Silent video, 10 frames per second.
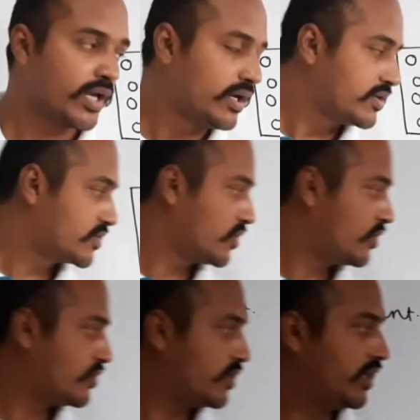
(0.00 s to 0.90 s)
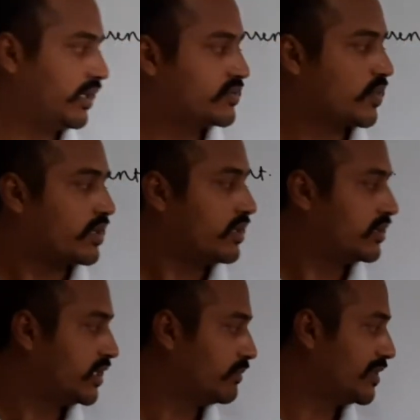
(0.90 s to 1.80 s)
So it is what
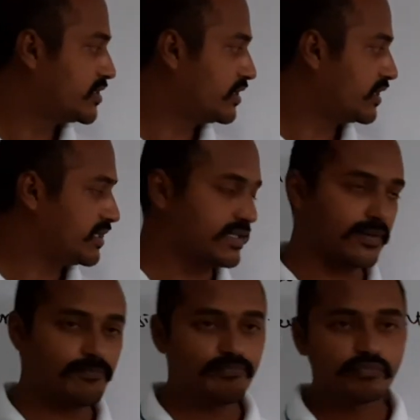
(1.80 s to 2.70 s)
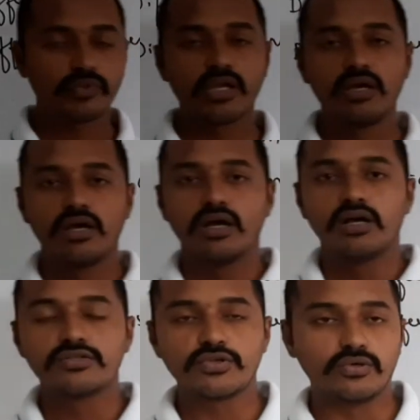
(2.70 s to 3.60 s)
the depletion region.
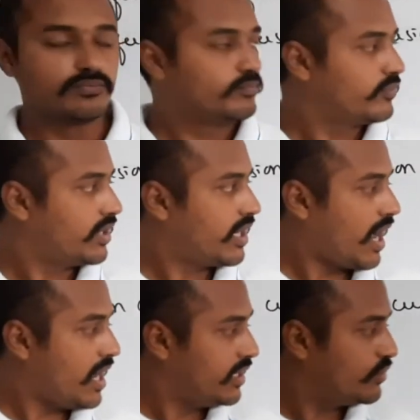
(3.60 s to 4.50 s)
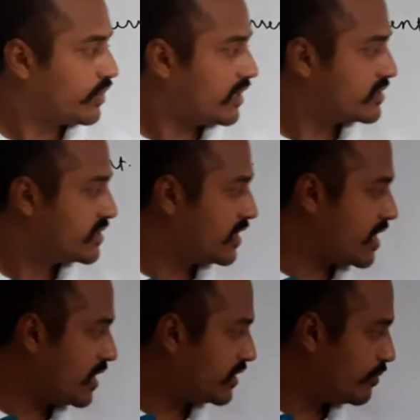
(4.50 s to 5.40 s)
So, and you can say
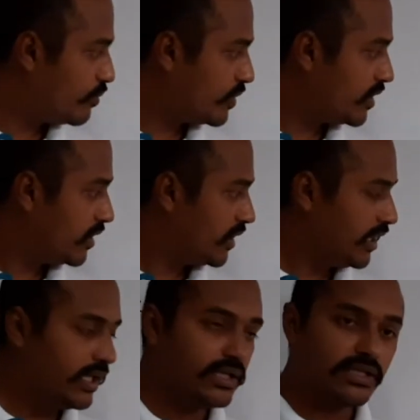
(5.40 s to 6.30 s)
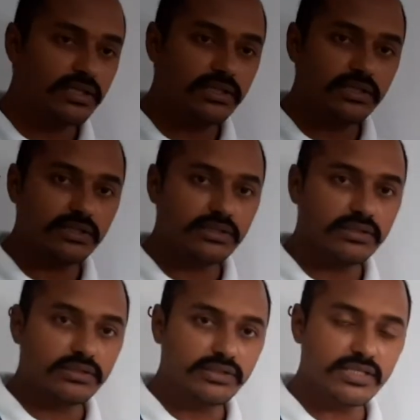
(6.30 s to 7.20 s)
that in
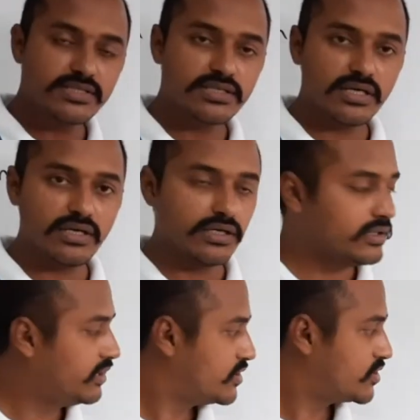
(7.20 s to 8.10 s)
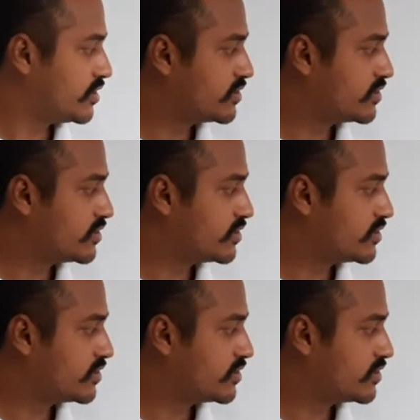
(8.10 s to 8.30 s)
this distance